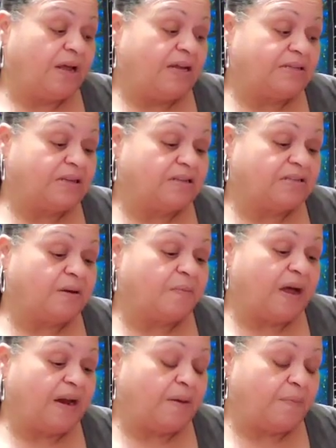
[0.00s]
is that
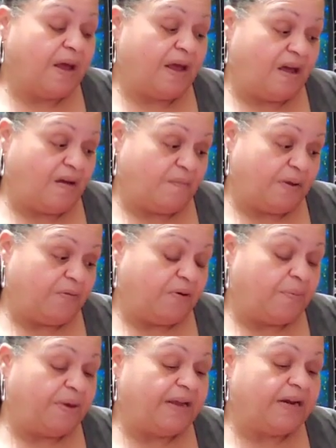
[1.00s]
somebody may have been
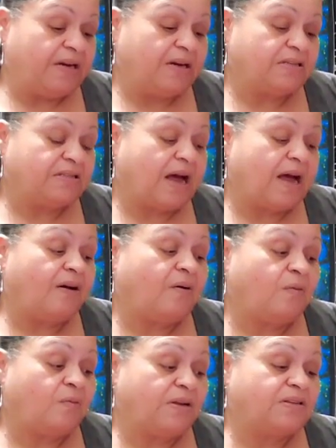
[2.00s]
repeating a
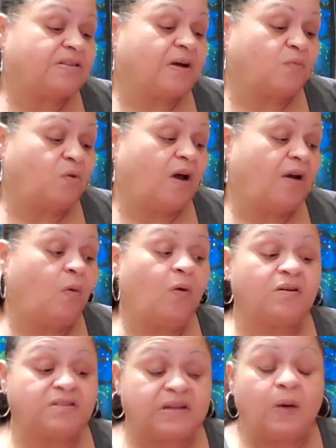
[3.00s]
cycle with someone
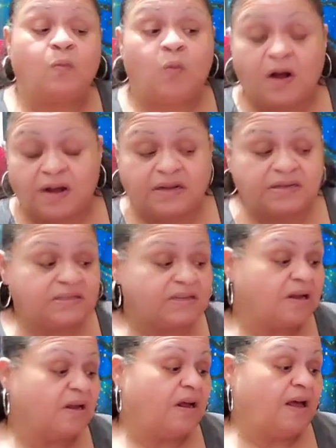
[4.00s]
or someone's